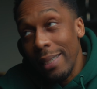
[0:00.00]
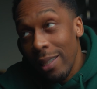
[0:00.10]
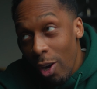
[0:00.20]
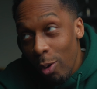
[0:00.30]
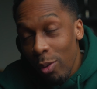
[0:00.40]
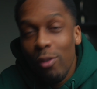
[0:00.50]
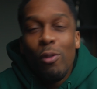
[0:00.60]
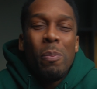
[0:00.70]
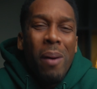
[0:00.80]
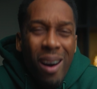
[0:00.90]
did go
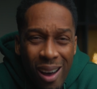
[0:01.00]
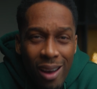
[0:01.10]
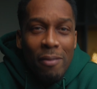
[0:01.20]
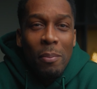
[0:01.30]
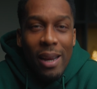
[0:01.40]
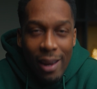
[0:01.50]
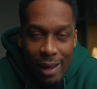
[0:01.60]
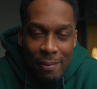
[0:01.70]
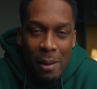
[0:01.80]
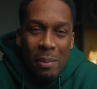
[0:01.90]
through part of my
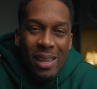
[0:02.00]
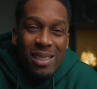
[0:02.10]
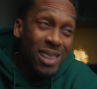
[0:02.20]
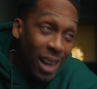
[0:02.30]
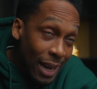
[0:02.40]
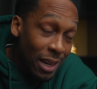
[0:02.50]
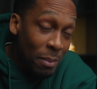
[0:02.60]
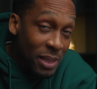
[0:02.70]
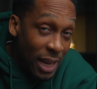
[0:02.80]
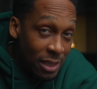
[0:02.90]
life being slightly
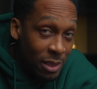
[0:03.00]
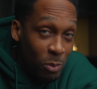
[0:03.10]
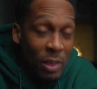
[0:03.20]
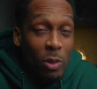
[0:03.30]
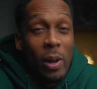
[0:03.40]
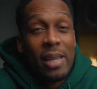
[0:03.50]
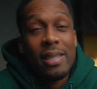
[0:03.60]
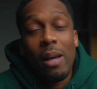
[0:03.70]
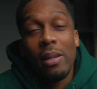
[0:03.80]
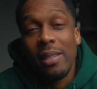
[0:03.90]
obsessed with the way
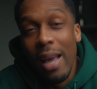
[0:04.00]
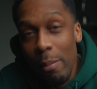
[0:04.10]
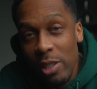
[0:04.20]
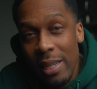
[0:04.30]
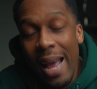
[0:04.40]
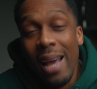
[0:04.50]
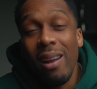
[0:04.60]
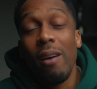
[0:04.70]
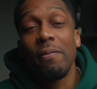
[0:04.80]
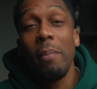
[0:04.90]
sound is captured. And
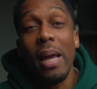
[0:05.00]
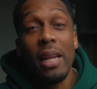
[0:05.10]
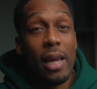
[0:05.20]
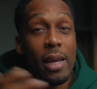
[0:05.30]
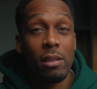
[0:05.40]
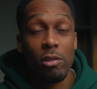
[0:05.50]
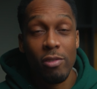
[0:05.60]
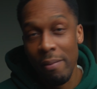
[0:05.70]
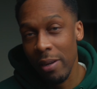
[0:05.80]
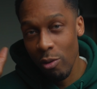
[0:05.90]
after many years,
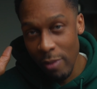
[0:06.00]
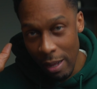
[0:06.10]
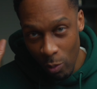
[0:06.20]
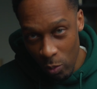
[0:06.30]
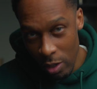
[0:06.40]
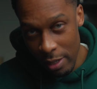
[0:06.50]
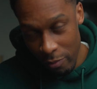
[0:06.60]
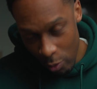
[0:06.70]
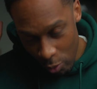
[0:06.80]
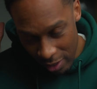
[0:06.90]
traveling around the world and
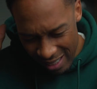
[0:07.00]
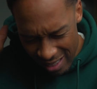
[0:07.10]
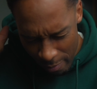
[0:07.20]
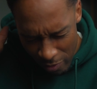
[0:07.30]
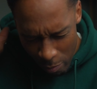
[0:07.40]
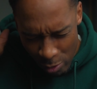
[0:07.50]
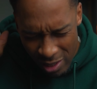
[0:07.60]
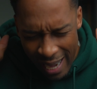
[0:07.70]
recording in some of the most